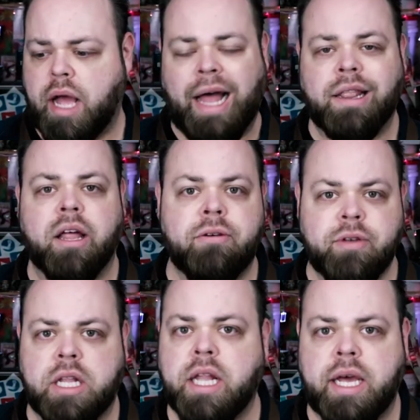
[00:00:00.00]
I love
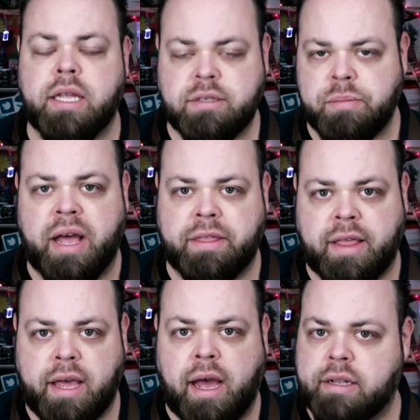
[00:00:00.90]
clay; it's my
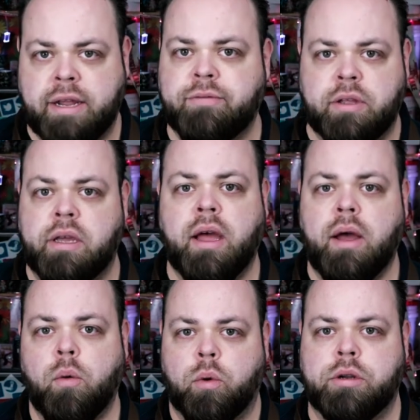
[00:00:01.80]
thing. I definitely
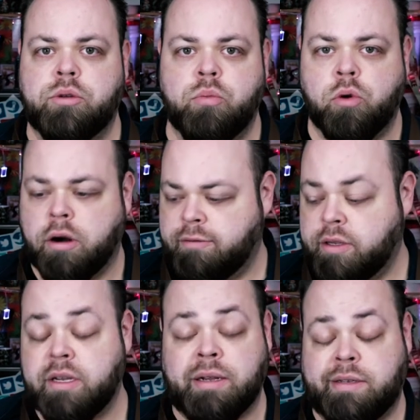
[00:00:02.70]
want to do more of it,
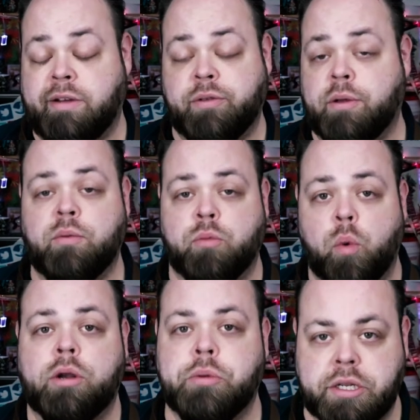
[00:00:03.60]
and I definitely am
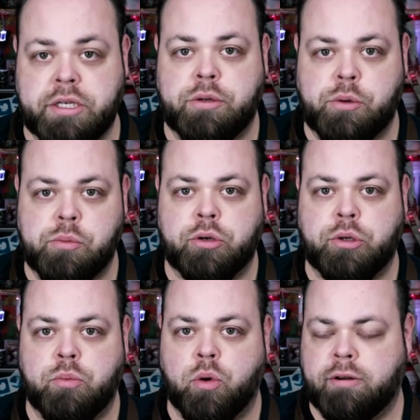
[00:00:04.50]
going to continue to
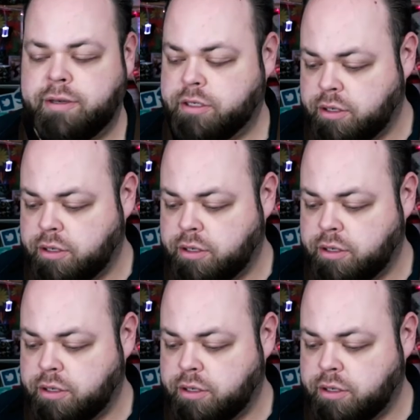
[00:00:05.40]
do more of it.